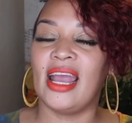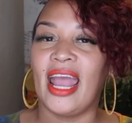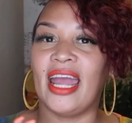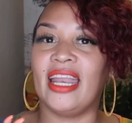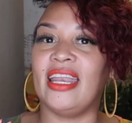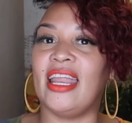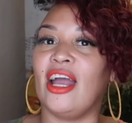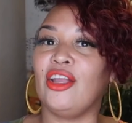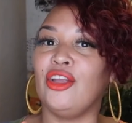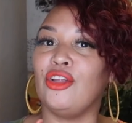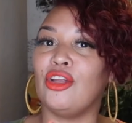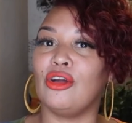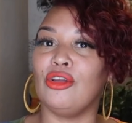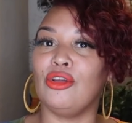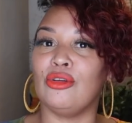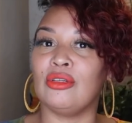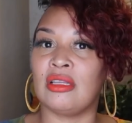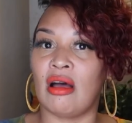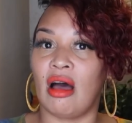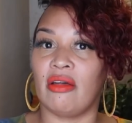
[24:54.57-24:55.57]
And now
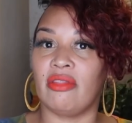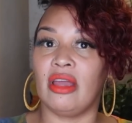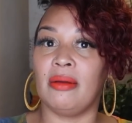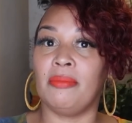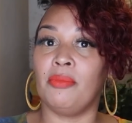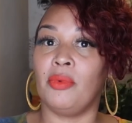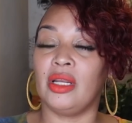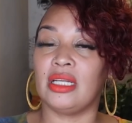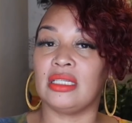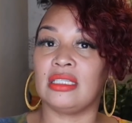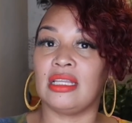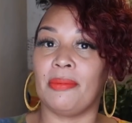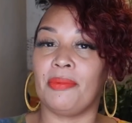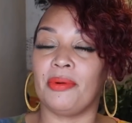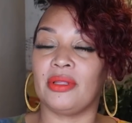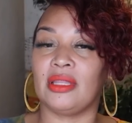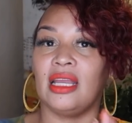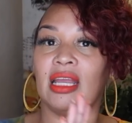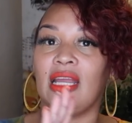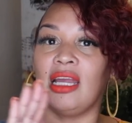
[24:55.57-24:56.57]
you saw them with a
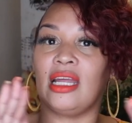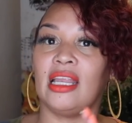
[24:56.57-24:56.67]
separate thing,